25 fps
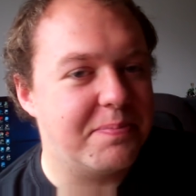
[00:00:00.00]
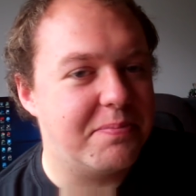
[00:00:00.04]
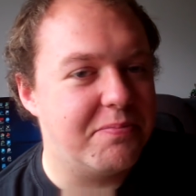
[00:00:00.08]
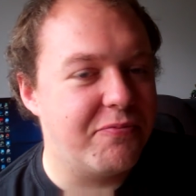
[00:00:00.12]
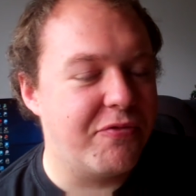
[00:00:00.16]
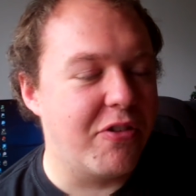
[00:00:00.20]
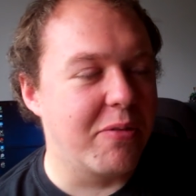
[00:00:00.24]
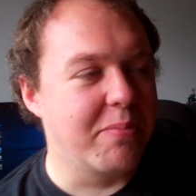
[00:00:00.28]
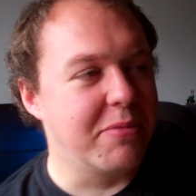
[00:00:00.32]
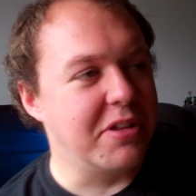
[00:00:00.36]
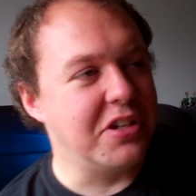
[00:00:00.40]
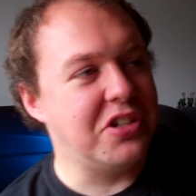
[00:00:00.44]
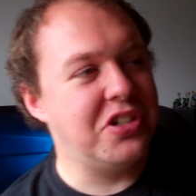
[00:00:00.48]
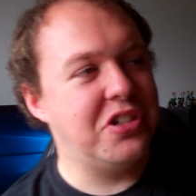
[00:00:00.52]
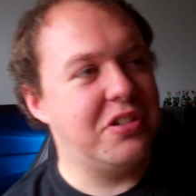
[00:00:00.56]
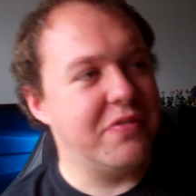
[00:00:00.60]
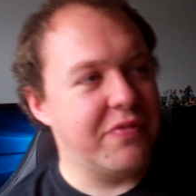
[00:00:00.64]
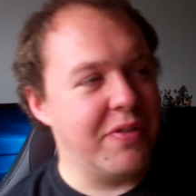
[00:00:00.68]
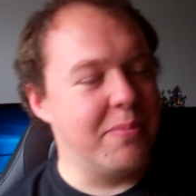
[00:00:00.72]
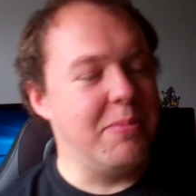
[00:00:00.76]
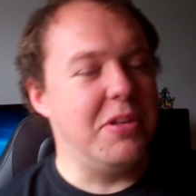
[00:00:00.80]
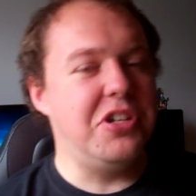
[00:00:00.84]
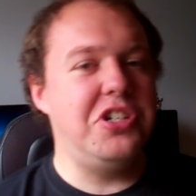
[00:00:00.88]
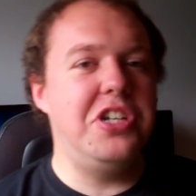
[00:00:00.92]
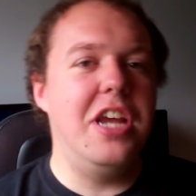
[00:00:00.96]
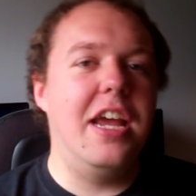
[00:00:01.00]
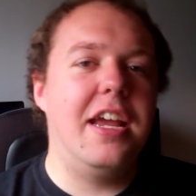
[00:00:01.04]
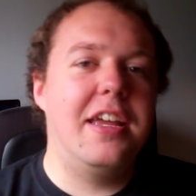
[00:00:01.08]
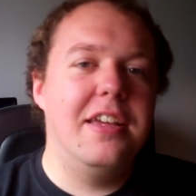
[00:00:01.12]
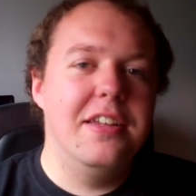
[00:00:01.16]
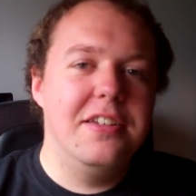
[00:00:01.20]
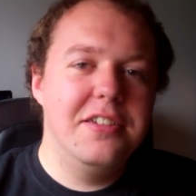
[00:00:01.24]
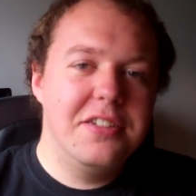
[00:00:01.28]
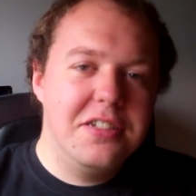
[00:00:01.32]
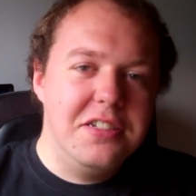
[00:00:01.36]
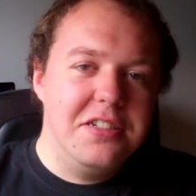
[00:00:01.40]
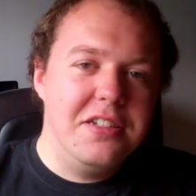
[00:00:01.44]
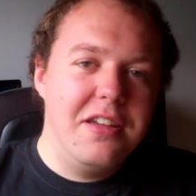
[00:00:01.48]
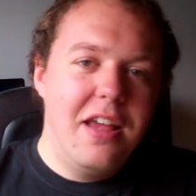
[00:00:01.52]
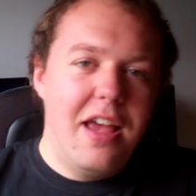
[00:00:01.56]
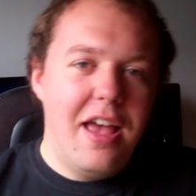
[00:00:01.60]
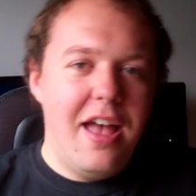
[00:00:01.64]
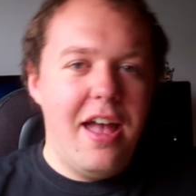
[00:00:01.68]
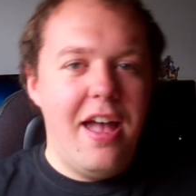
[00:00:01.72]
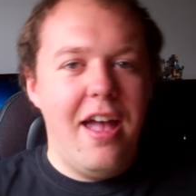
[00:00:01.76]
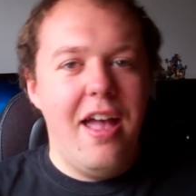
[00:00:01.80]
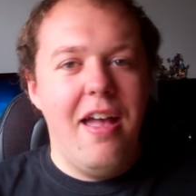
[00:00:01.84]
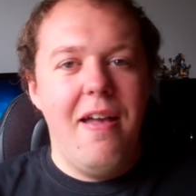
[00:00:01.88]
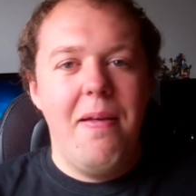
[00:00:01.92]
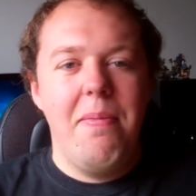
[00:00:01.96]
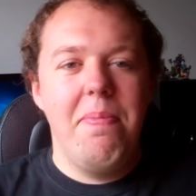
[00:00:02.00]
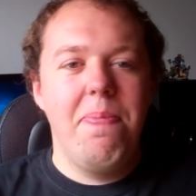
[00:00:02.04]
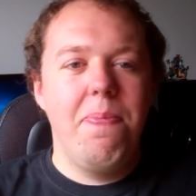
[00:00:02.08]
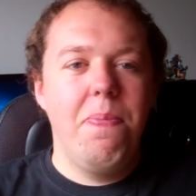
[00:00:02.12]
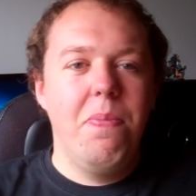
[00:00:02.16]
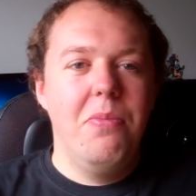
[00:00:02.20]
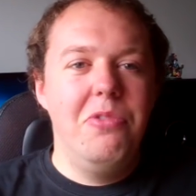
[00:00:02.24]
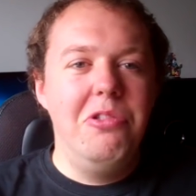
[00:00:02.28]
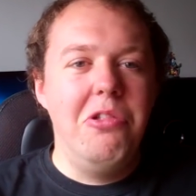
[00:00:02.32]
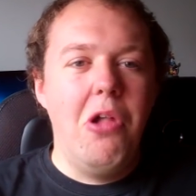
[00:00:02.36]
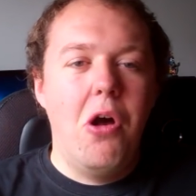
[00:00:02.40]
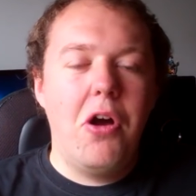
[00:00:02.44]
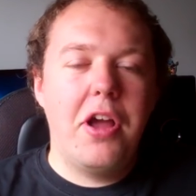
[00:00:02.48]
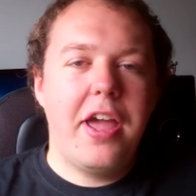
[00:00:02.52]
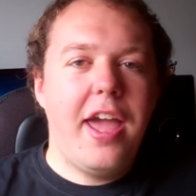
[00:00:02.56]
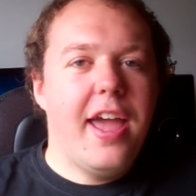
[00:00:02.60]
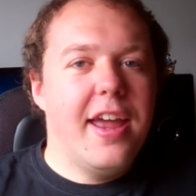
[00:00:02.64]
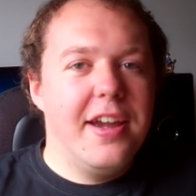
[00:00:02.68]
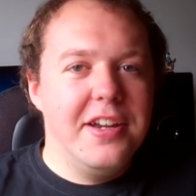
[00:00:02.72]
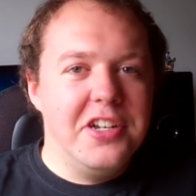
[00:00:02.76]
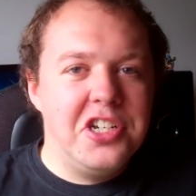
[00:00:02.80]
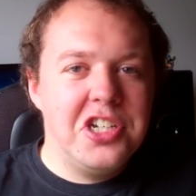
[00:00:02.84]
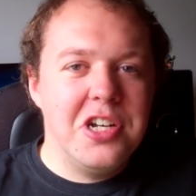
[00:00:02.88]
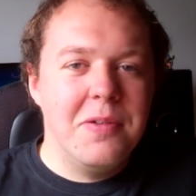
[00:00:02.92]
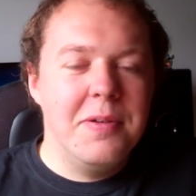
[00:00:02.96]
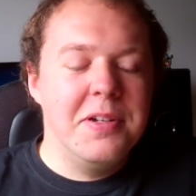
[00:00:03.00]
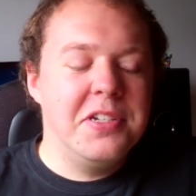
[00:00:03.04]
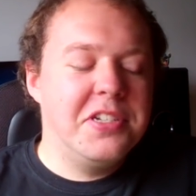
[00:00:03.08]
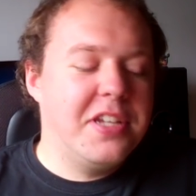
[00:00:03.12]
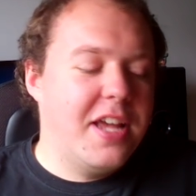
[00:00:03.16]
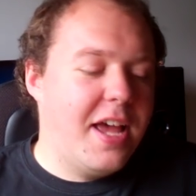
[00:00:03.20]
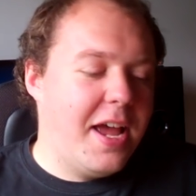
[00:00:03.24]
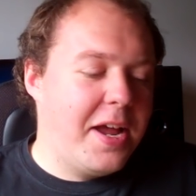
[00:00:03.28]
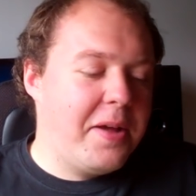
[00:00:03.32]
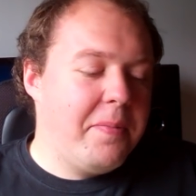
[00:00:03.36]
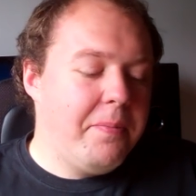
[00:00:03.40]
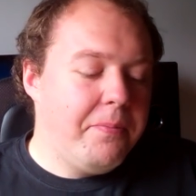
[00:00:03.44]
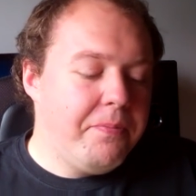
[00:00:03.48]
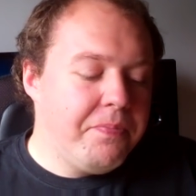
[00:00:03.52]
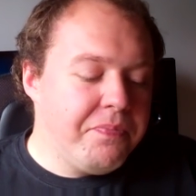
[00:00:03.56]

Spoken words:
from the Chequers lock-in, shall we say,